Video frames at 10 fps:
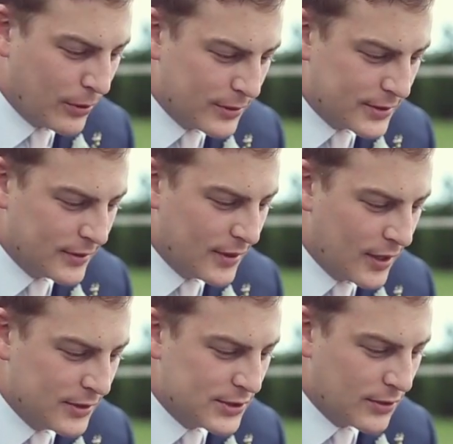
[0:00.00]
person,
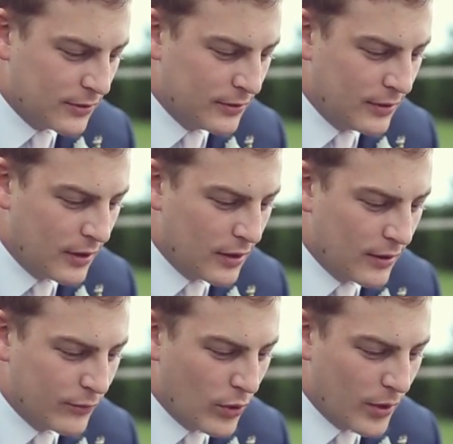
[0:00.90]
uncertain
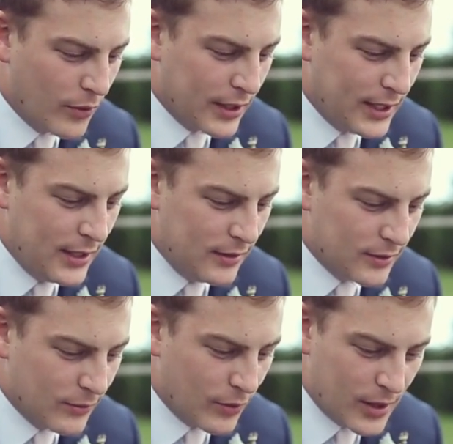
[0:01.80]
of where I want to eat,
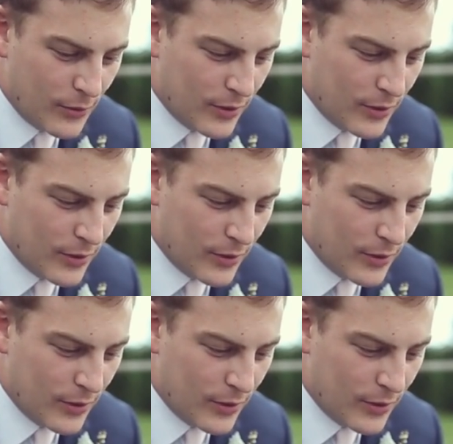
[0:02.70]
what I